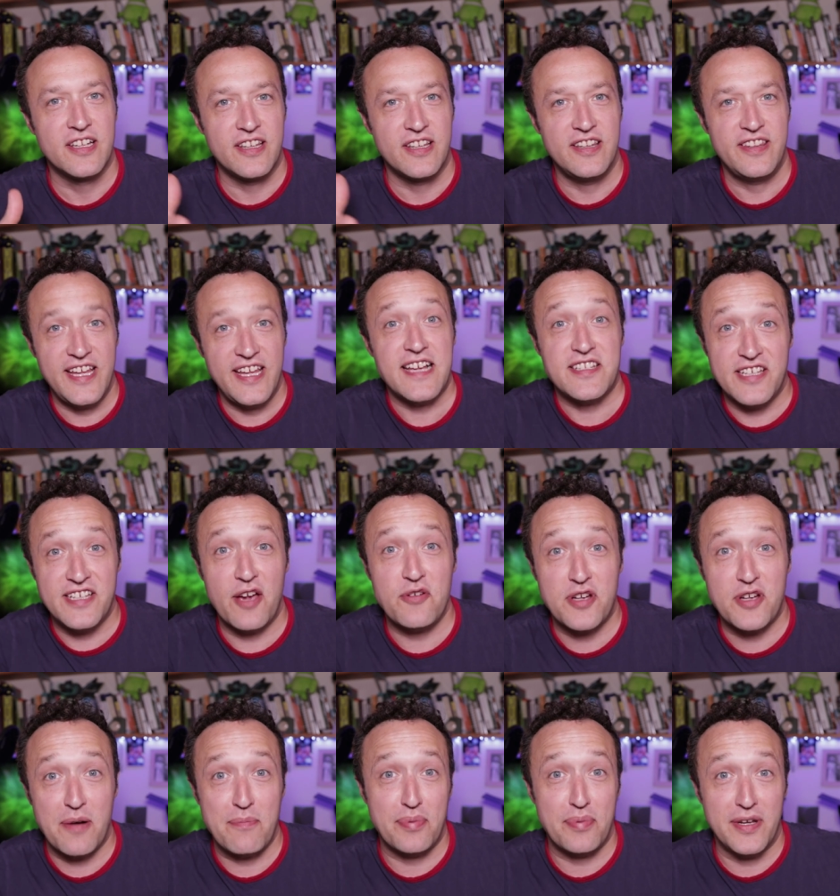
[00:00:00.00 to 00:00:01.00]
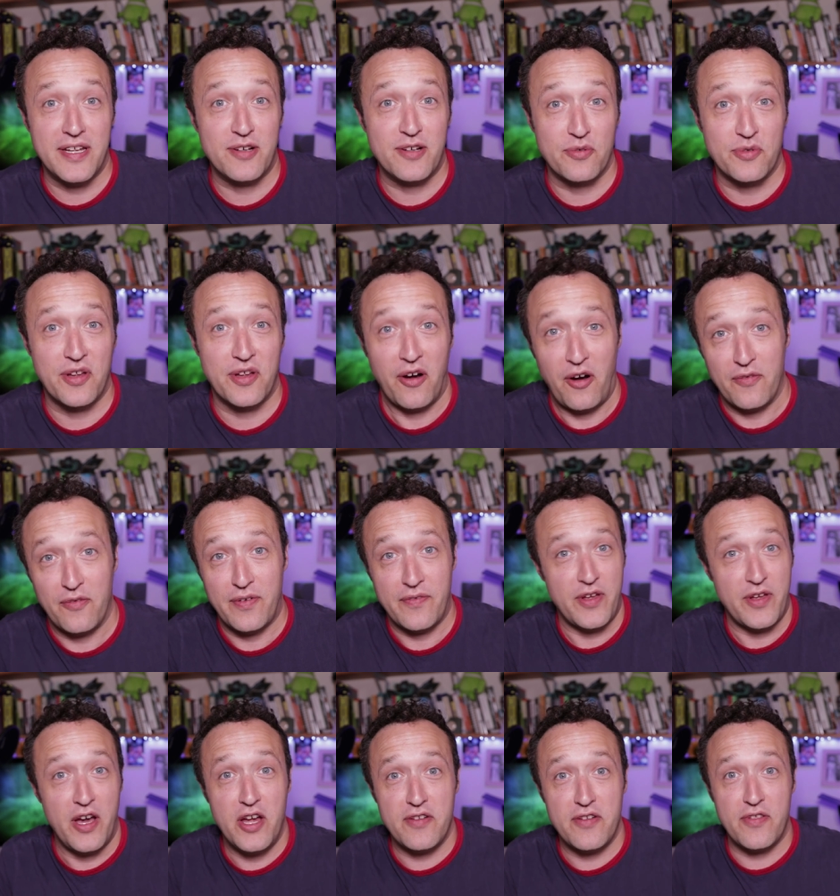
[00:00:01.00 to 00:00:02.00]
The S E O company called the H O T H, have
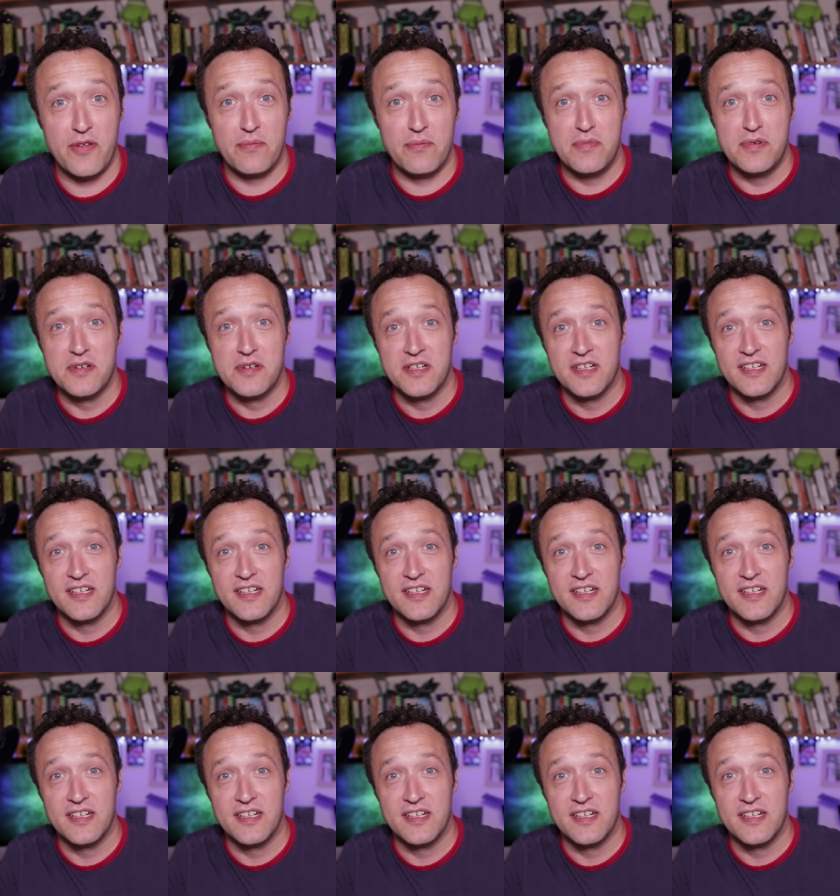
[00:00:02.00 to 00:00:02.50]
you heard of them?